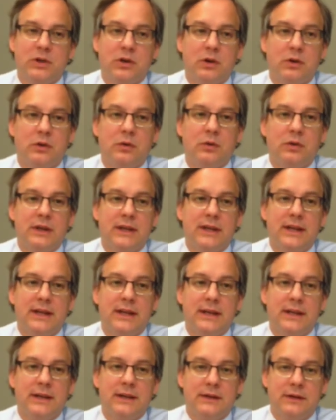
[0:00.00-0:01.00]

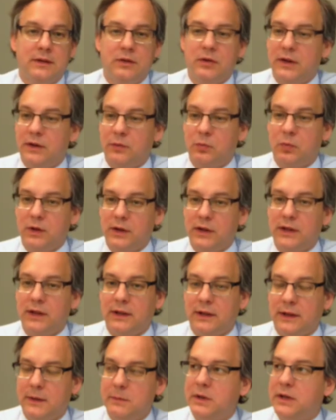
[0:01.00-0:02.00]
who had a really
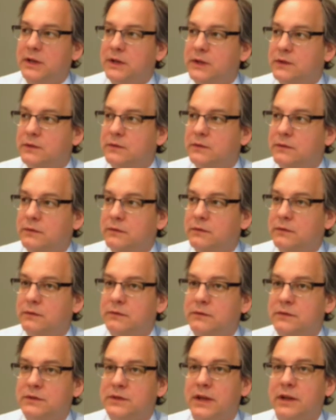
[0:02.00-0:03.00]
limited
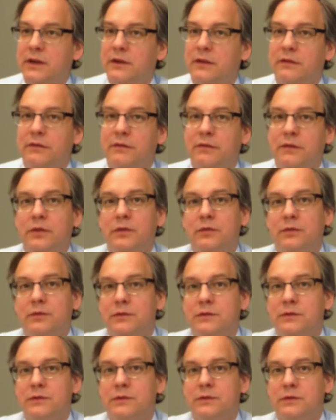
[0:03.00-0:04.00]
set of
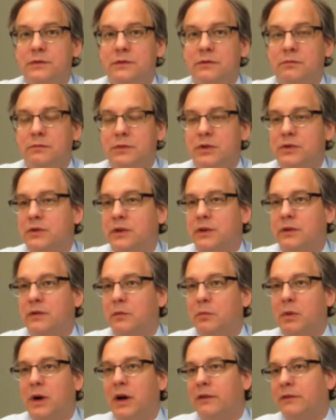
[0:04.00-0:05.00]
foods, usually through
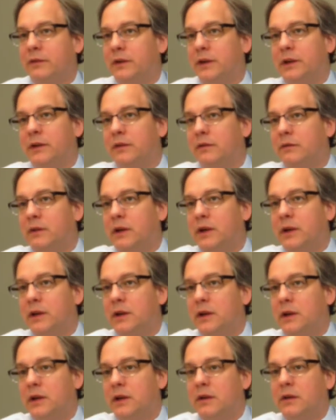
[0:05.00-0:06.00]
poverty, right?
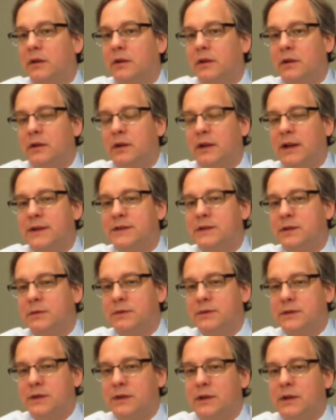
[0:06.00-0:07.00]
And the classic
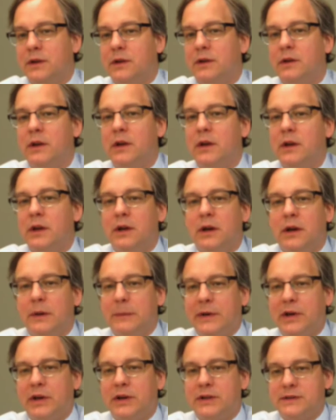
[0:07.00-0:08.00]
was in the
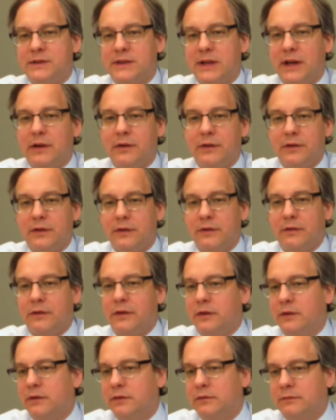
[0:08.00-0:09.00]
American South of
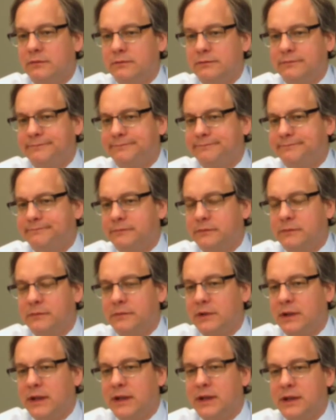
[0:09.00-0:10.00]
the
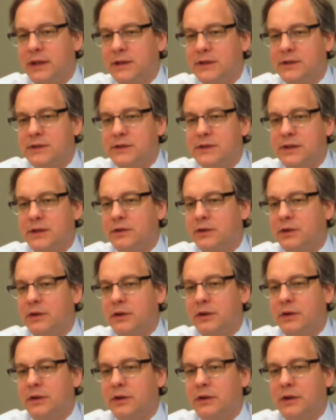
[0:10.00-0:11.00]
late 19th century,
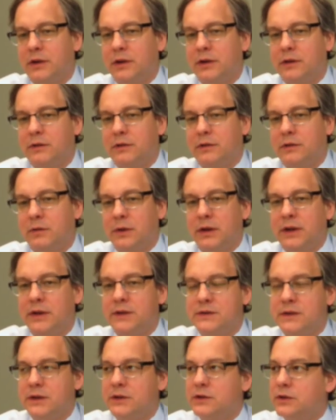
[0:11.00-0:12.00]
early 20th
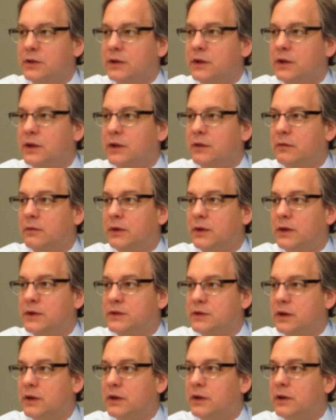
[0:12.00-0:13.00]
century, and when they
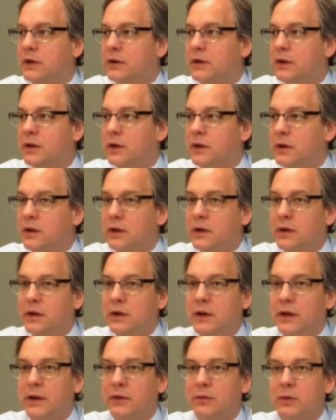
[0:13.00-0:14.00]
started
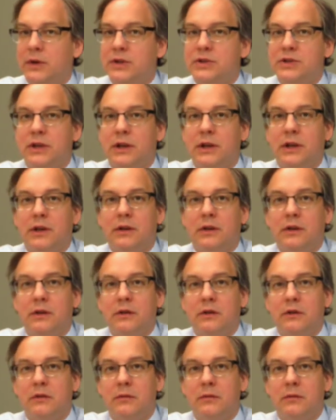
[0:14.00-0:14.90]
enriching